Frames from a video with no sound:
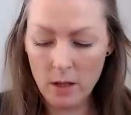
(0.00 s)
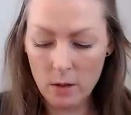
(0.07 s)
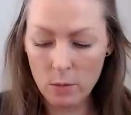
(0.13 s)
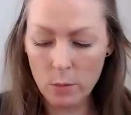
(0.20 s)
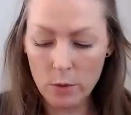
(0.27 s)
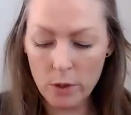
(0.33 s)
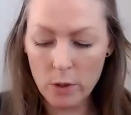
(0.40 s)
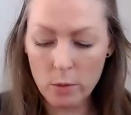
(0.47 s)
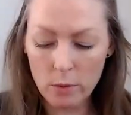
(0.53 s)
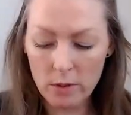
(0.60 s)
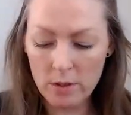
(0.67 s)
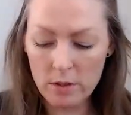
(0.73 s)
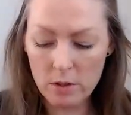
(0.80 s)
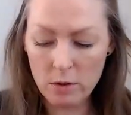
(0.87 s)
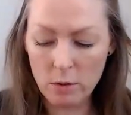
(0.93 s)
What do you want
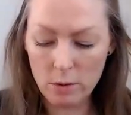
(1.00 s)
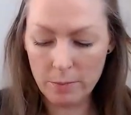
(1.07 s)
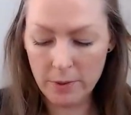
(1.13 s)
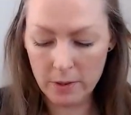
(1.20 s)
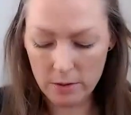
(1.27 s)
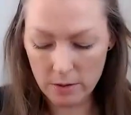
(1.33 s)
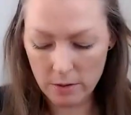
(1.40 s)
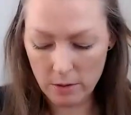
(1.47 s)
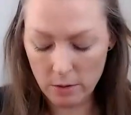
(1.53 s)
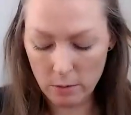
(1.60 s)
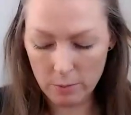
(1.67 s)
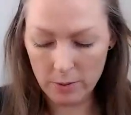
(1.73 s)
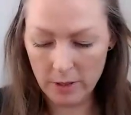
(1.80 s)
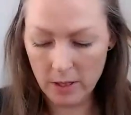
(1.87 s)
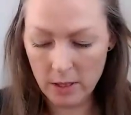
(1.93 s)
Scorpio to know,
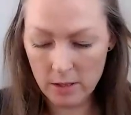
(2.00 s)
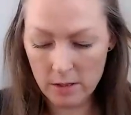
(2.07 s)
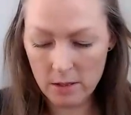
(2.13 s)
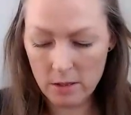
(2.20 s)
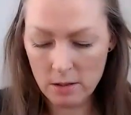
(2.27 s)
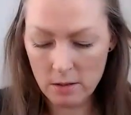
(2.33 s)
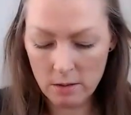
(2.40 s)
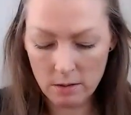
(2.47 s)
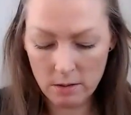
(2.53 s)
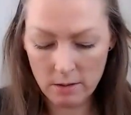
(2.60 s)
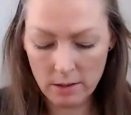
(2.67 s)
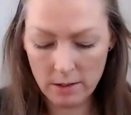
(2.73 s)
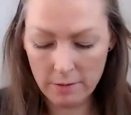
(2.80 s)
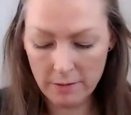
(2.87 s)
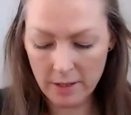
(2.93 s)
please?
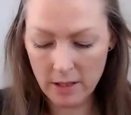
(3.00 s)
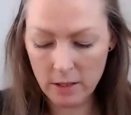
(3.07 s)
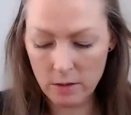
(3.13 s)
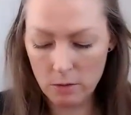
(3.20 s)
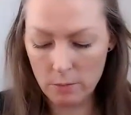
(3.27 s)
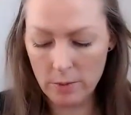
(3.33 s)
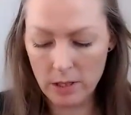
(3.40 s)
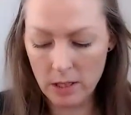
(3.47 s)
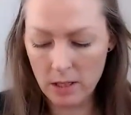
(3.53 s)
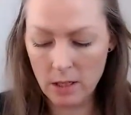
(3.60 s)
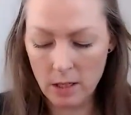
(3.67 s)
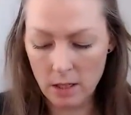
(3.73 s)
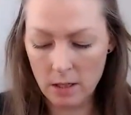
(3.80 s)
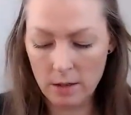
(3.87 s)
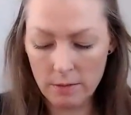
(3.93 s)
Clarifying the new
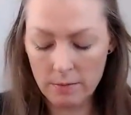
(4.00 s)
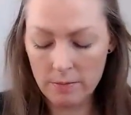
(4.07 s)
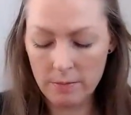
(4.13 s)
beginning here.